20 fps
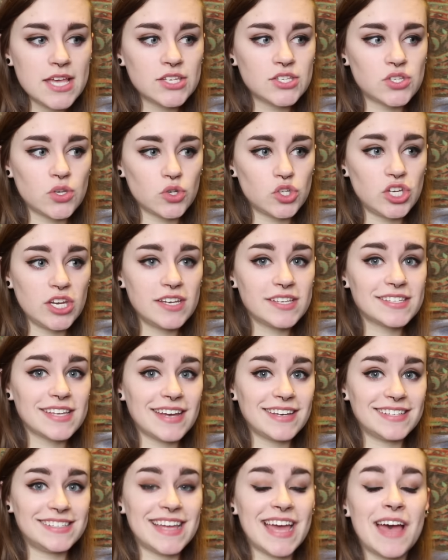So she
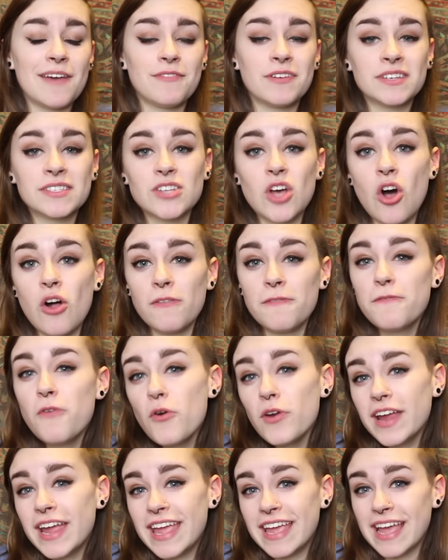decided to have us all
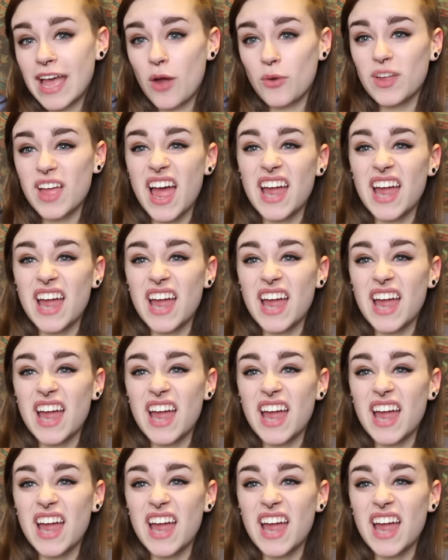four hang out,